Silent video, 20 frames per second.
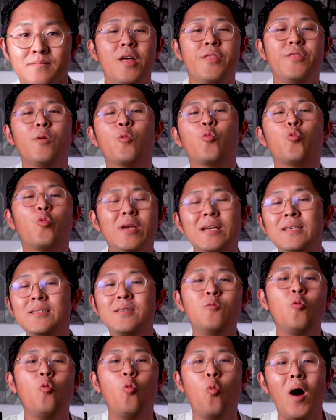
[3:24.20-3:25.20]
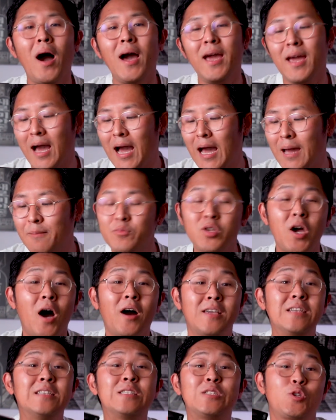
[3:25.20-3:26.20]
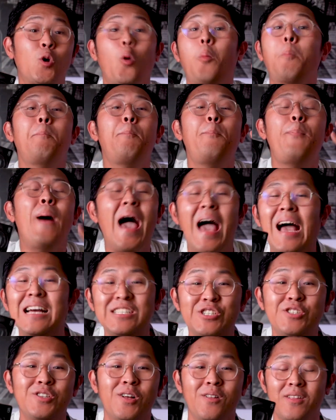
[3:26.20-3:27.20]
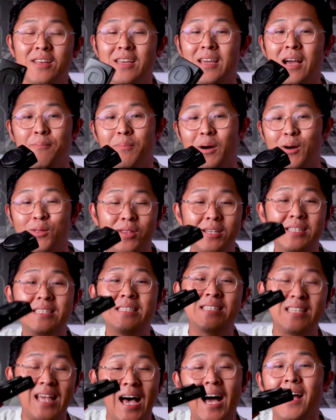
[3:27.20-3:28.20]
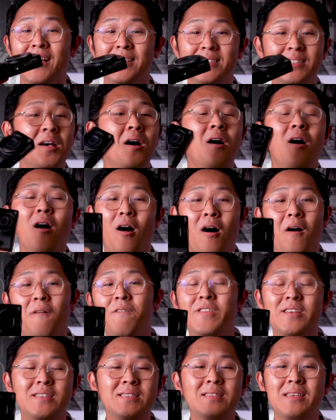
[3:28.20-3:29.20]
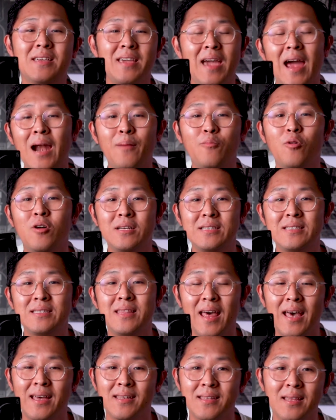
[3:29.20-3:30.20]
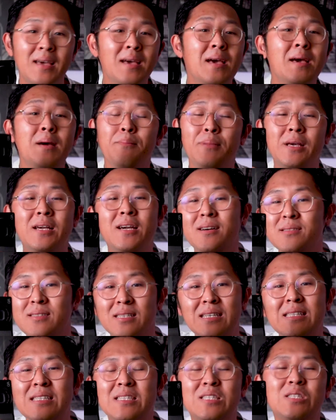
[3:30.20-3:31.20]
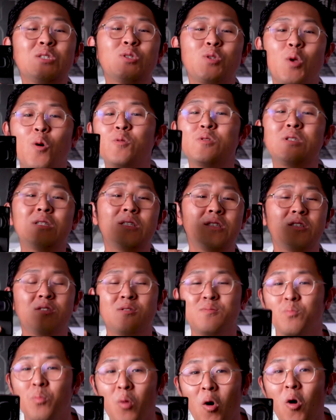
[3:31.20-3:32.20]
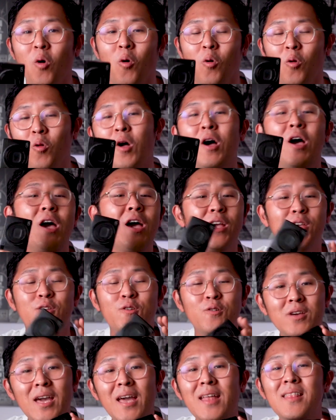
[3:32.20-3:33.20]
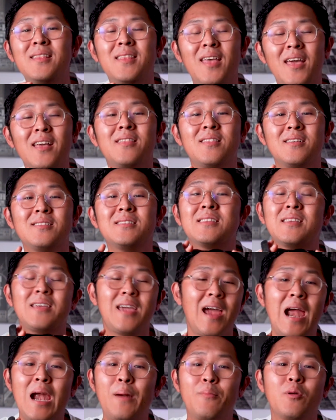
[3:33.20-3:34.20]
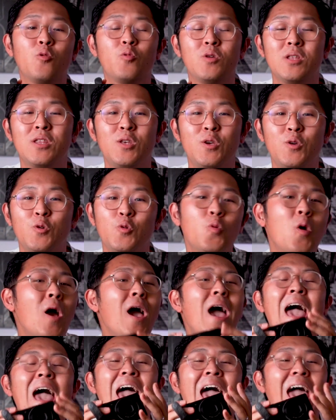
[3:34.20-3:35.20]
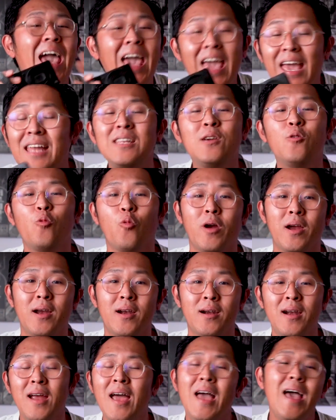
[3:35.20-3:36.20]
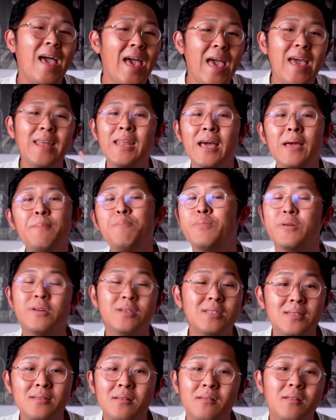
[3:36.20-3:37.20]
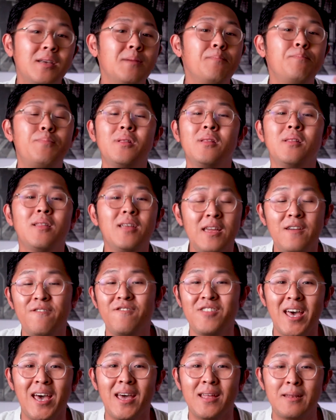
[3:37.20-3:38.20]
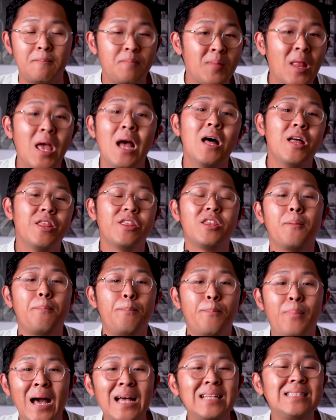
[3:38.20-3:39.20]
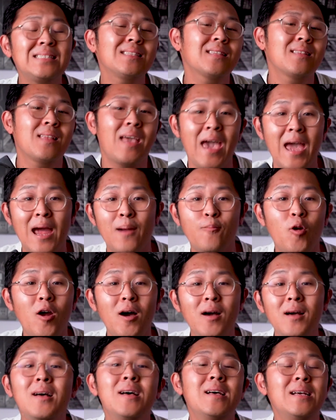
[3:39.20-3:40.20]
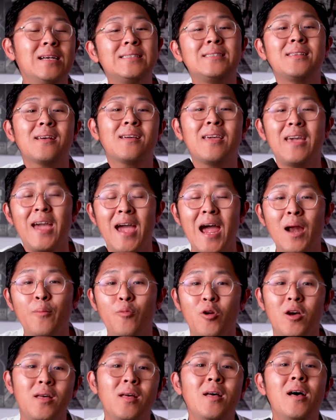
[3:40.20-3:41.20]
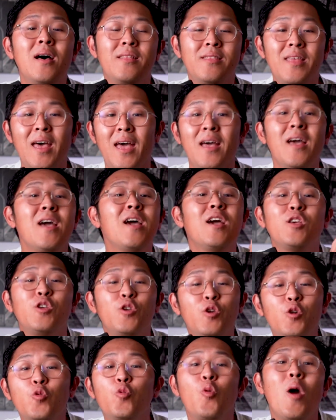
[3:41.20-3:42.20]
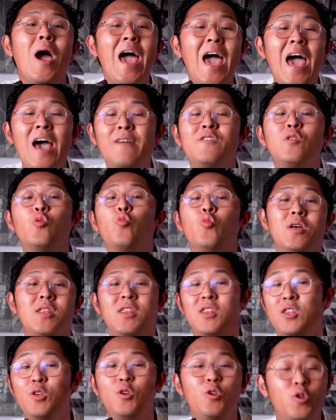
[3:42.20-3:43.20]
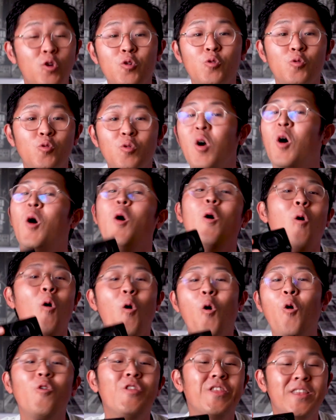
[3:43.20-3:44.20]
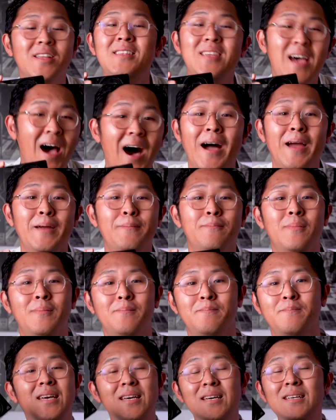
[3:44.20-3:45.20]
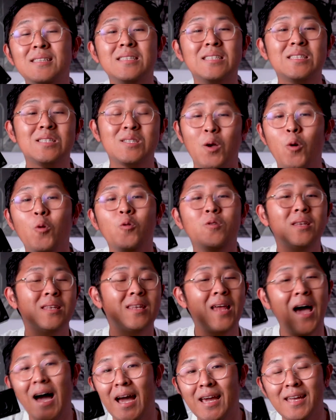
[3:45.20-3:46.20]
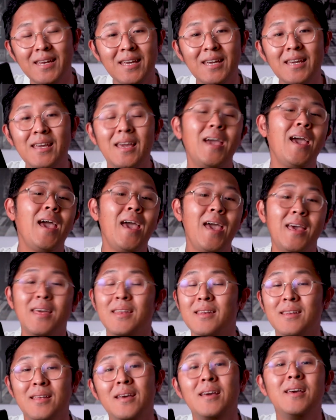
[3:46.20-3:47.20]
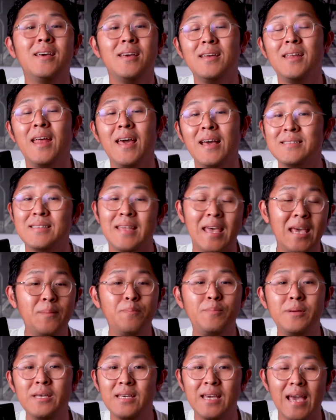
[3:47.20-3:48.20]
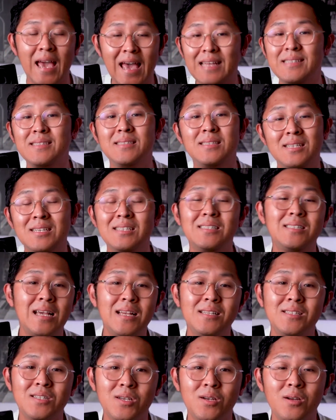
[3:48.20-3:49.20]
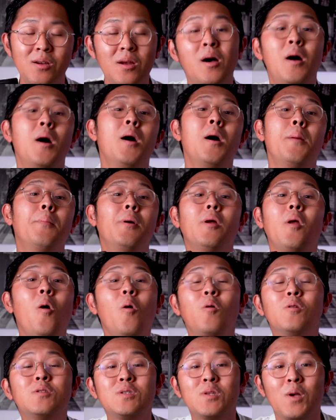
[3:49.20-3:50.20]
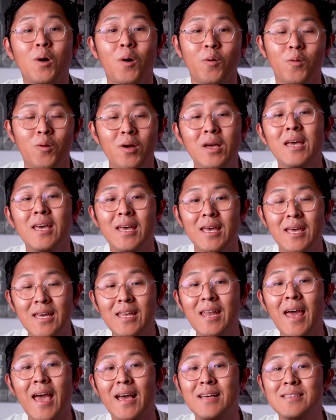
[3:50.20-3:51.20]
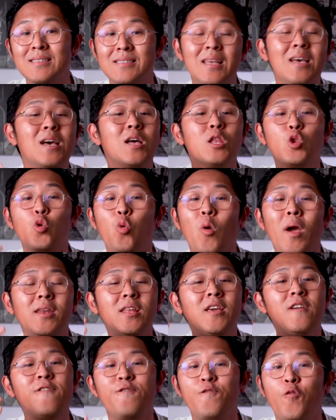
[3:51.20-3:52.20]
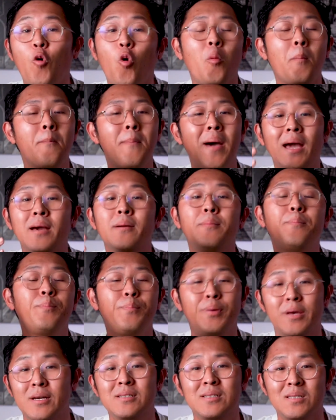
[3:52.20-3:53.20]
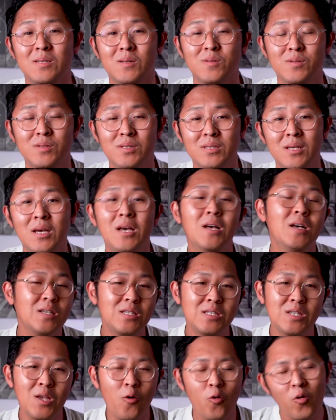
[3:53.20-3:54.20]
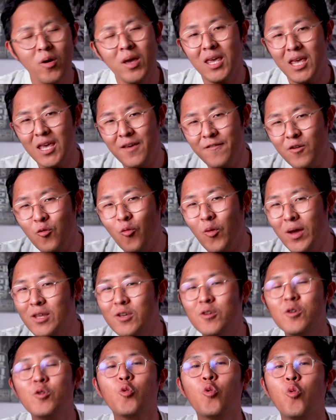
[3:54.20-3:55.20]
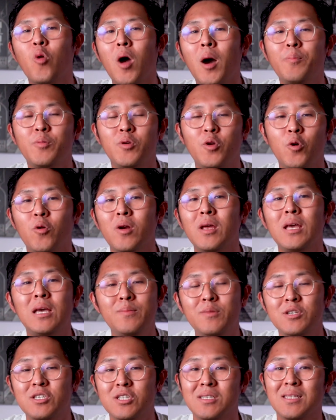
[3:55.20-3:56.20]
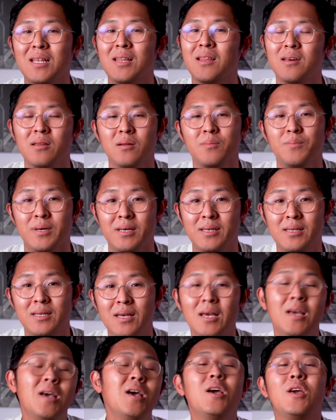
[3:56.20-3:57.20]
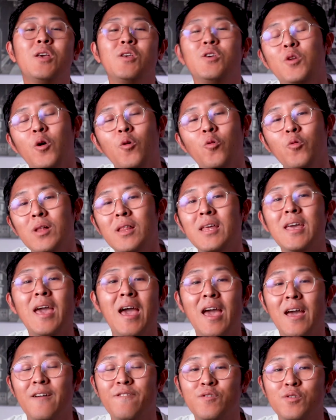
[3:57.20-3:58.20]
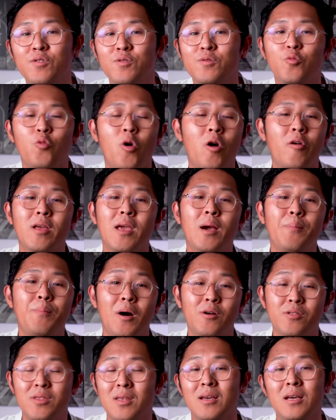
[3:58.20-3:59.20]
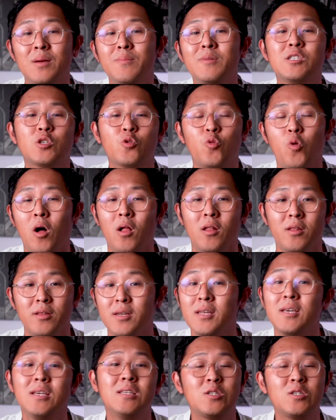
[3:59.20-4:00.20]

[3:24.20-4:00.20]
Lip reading: The reason why I'm talking so passionately about the size of this camera is that because it's so small, you can take this camera with you anywhere. And I personally believe that the best camera is a camera that you have it with you all the time. It's so tiny and it has APS-C sensor, but also it has 24 megapixels. So even when you crop your images a little bit, you don't really have to worry about the image quality